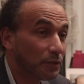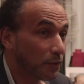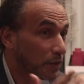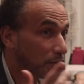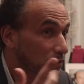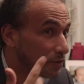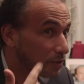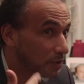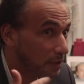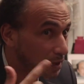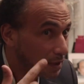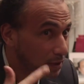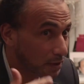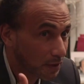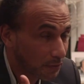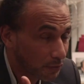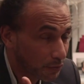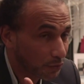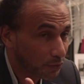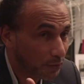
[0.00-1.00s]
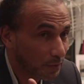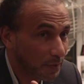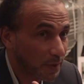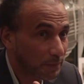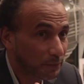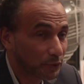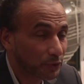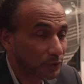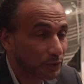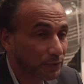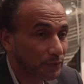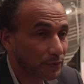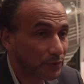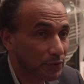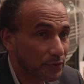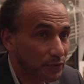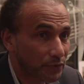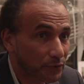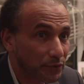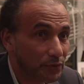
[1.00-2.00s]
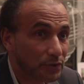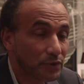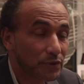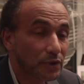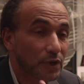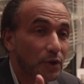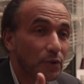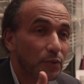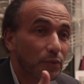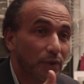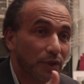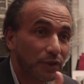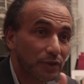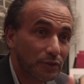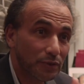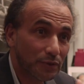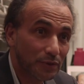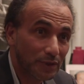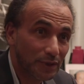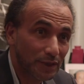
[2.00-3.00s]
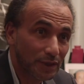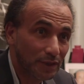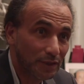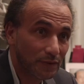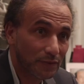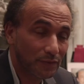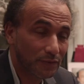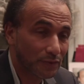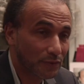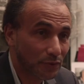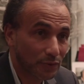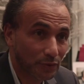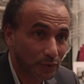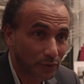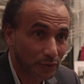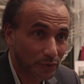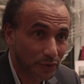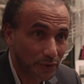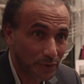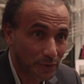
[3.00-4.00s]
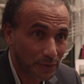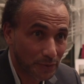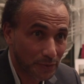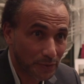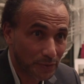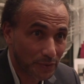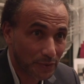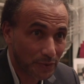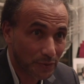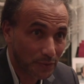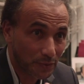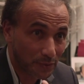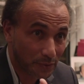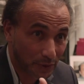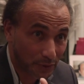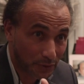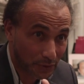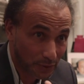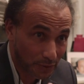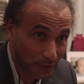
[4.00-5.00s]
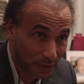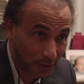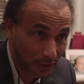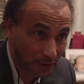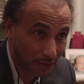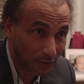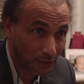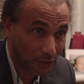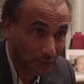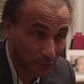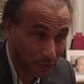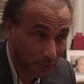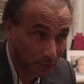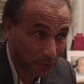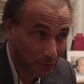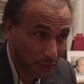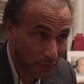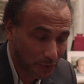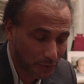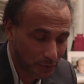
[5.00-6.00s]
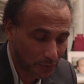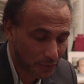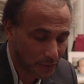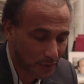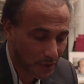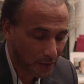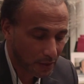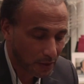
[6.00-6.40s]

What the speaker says: Once again, if you remember the first verse, what you give, you don't lose. What you give, you don't lose.